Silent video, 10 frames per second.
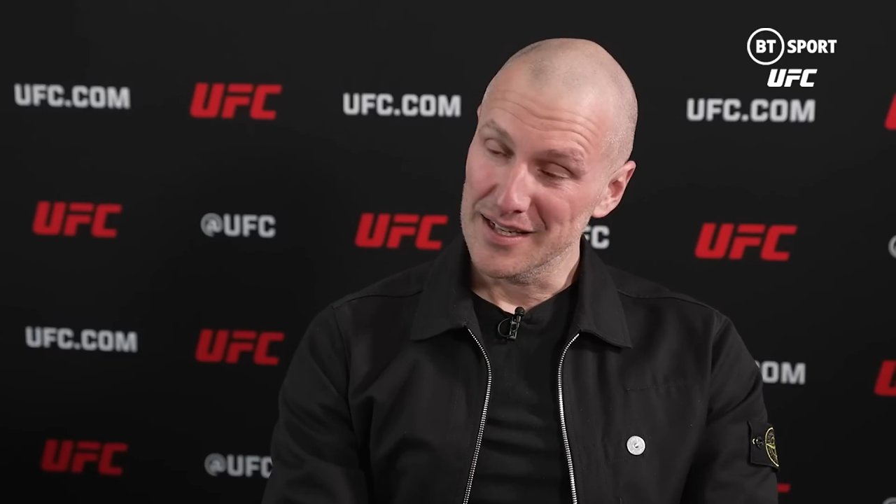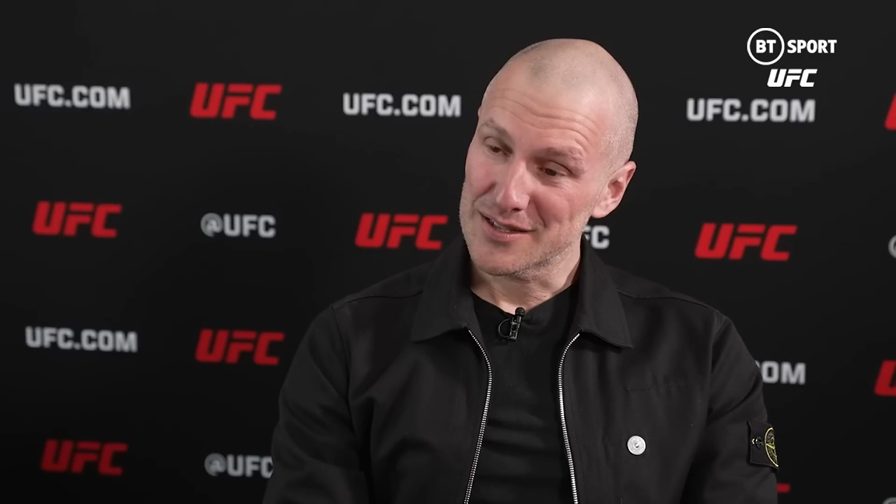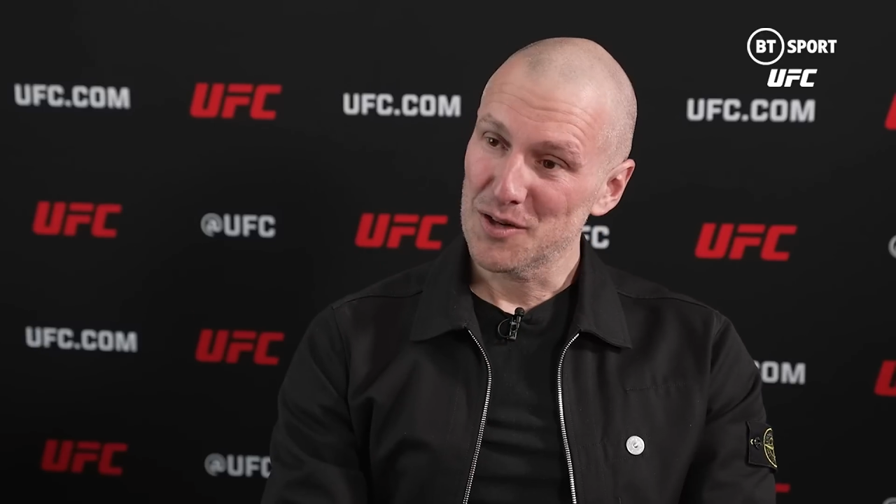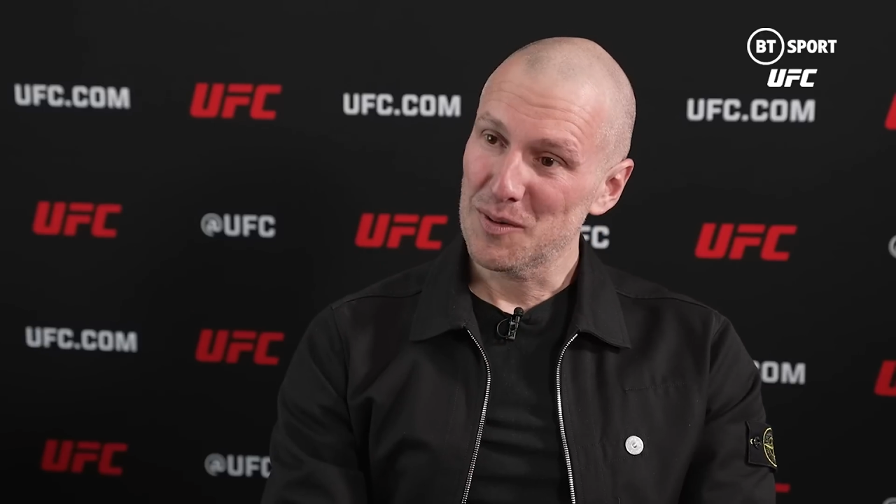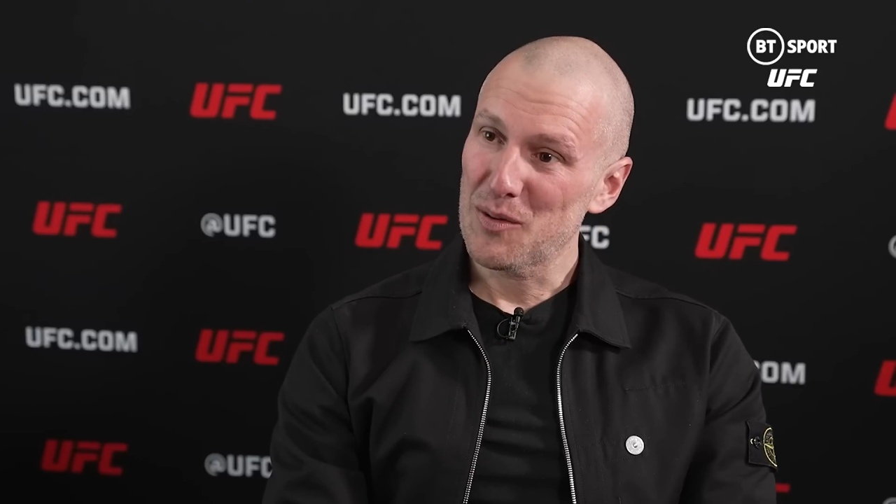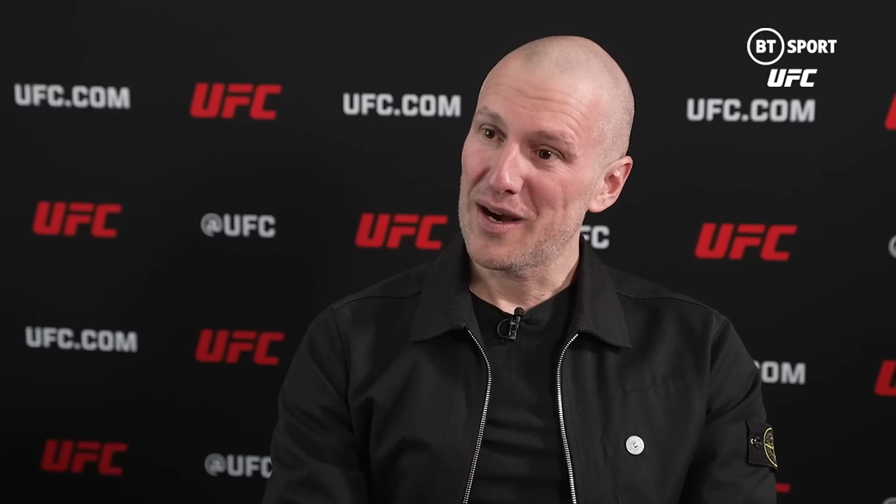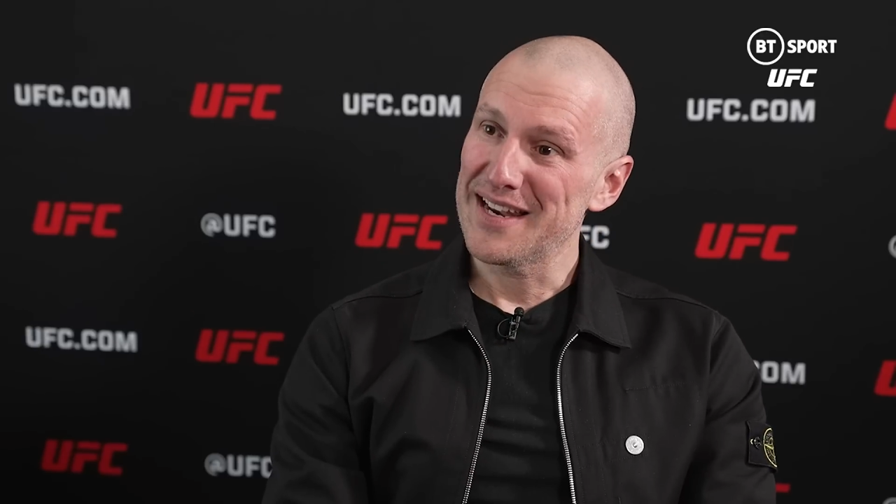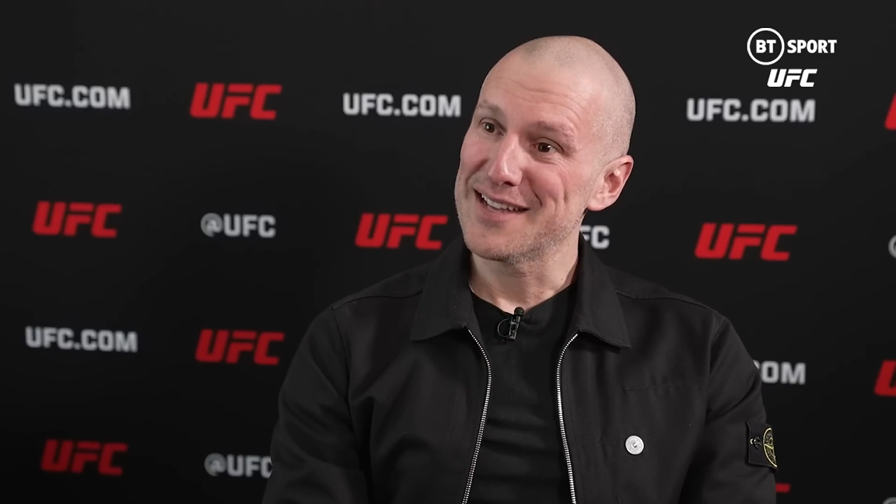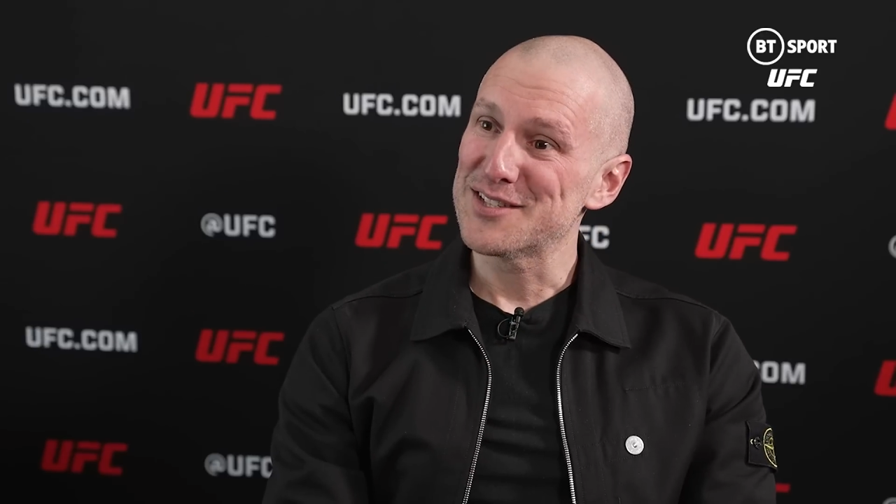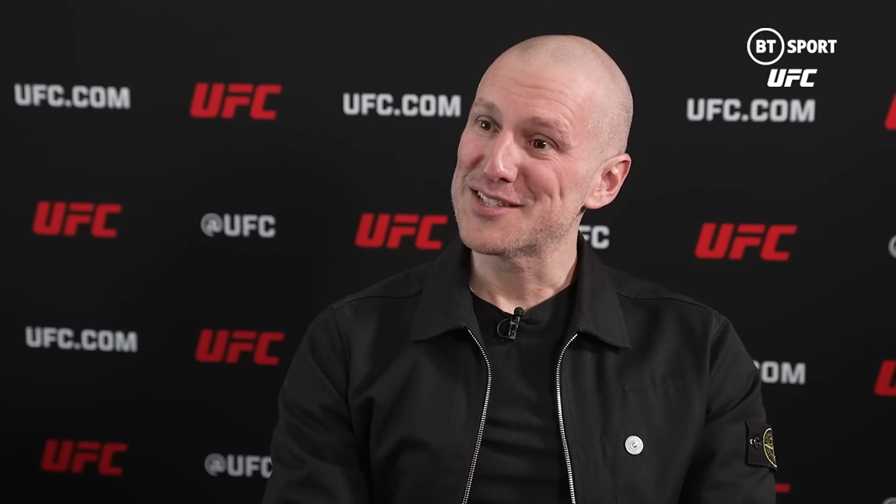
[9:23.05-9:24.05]
it's going to be quite
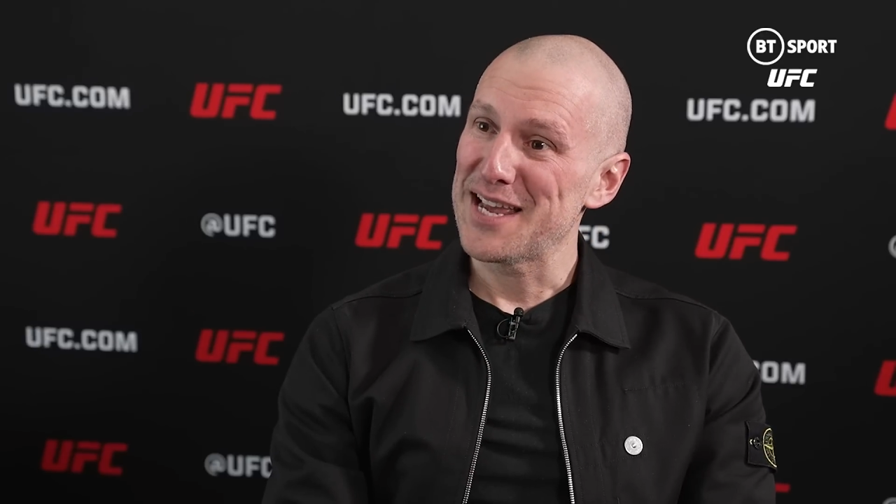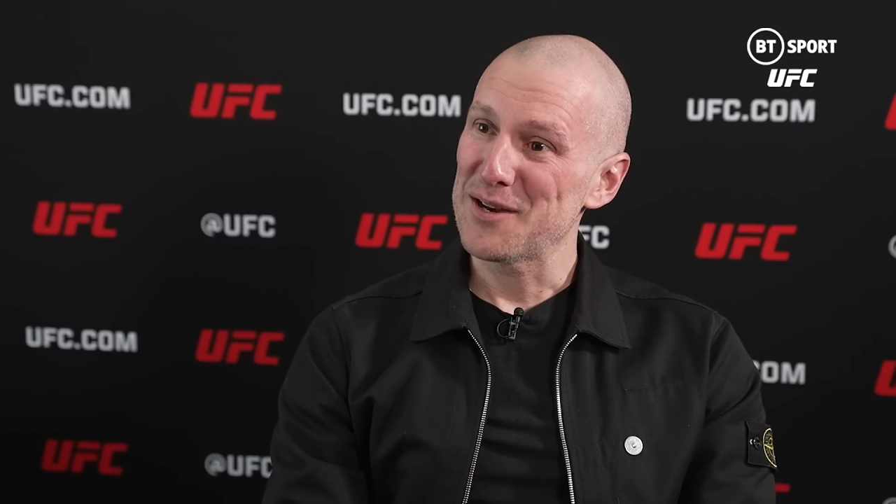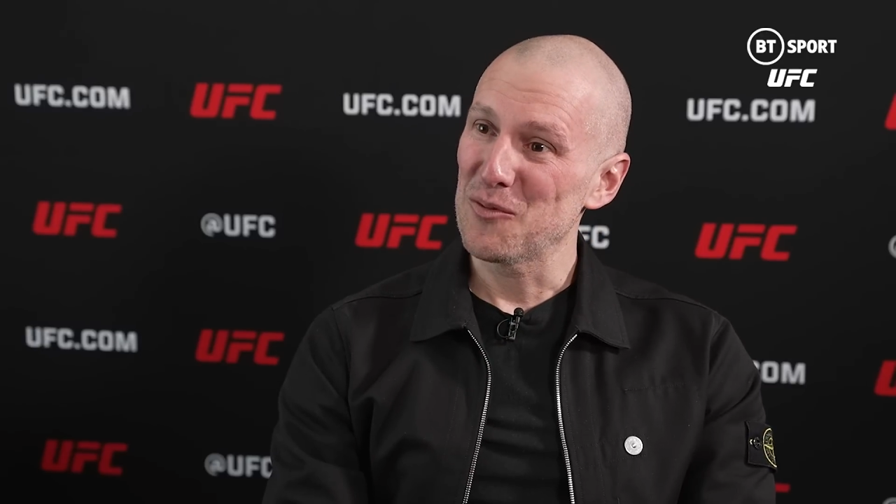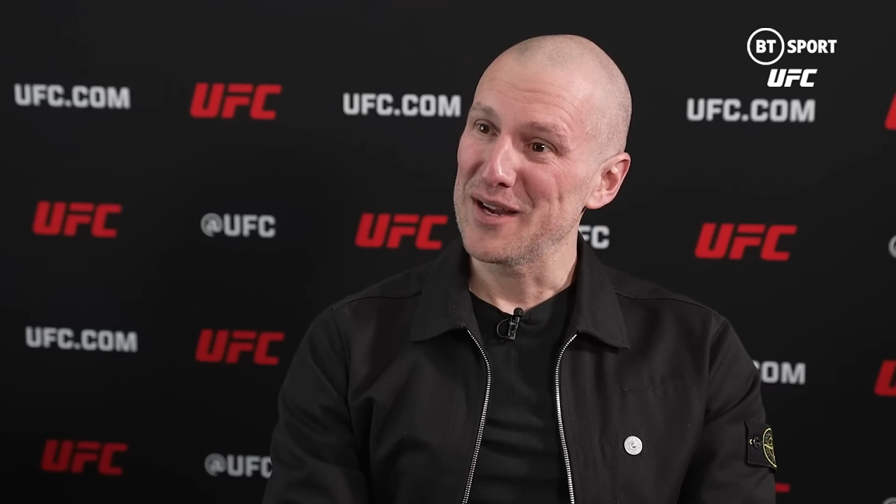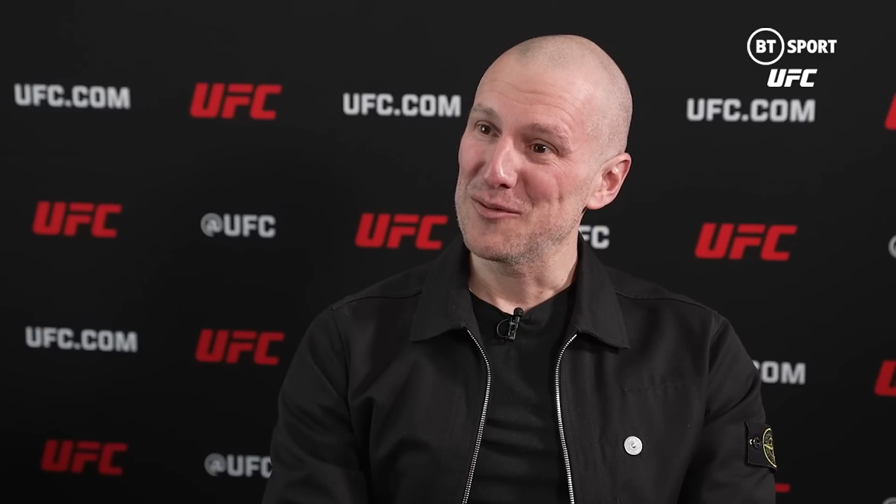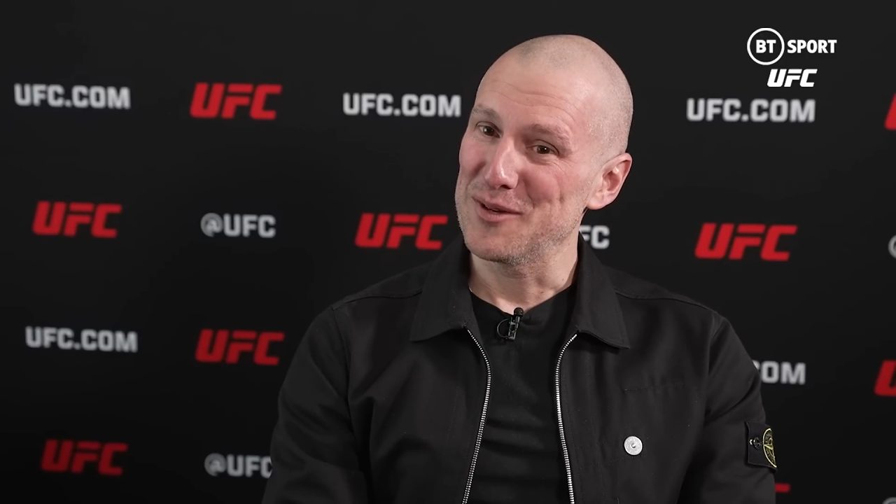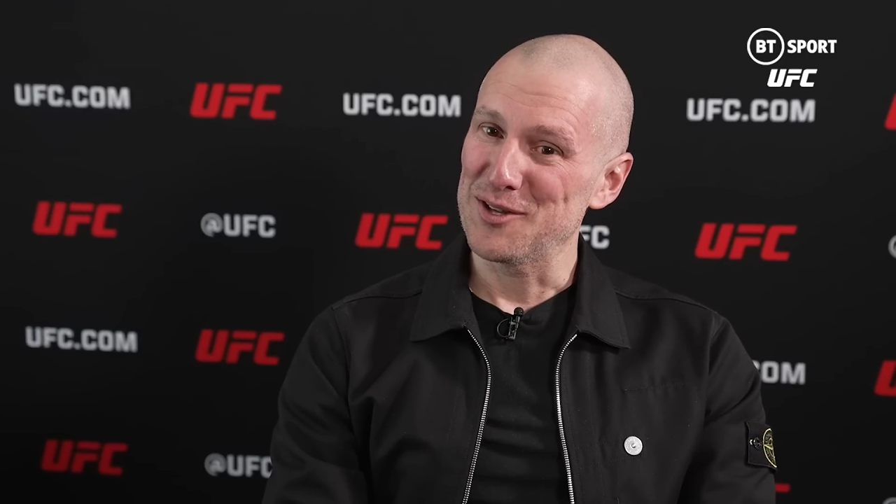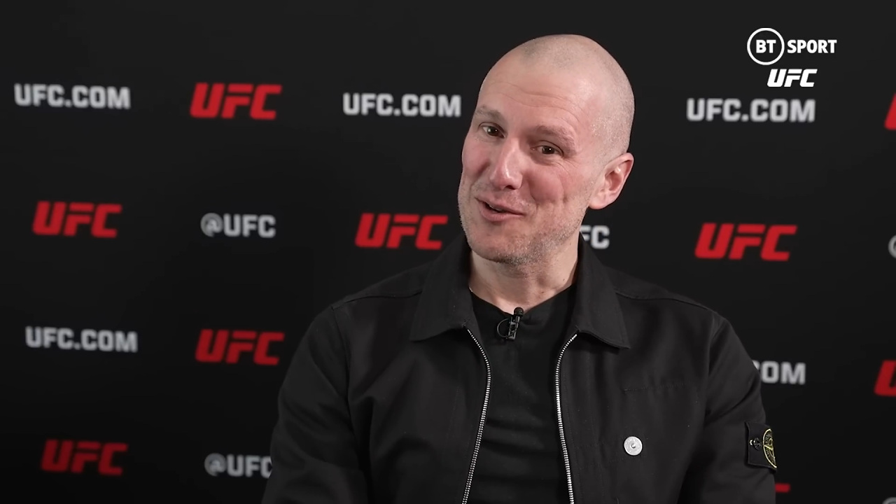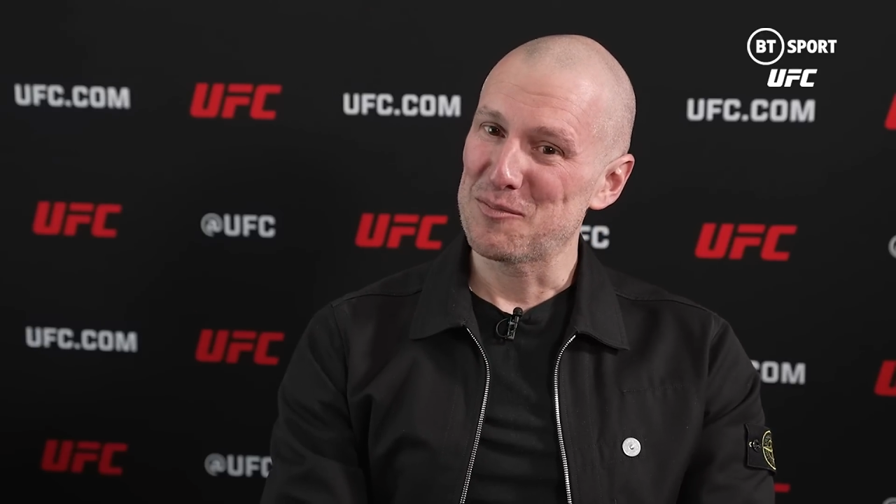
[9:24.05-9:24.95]
an entertaining week with you